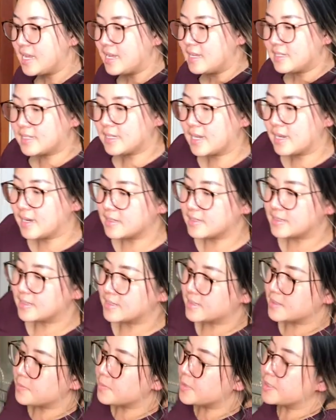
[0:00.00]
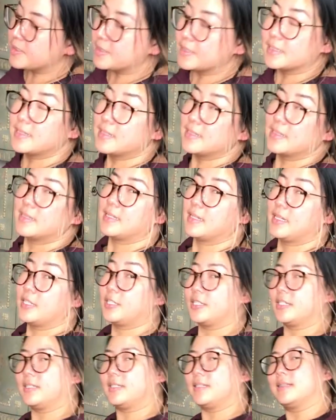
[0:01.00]
To get a similar
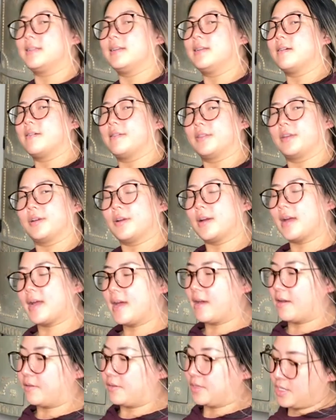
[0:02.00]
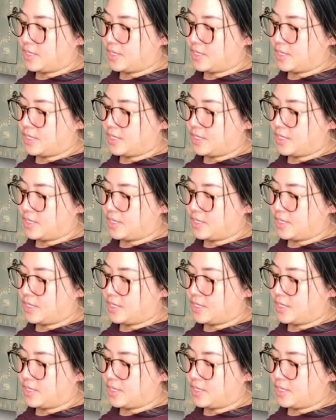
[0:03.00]
sensation sitting on the ground,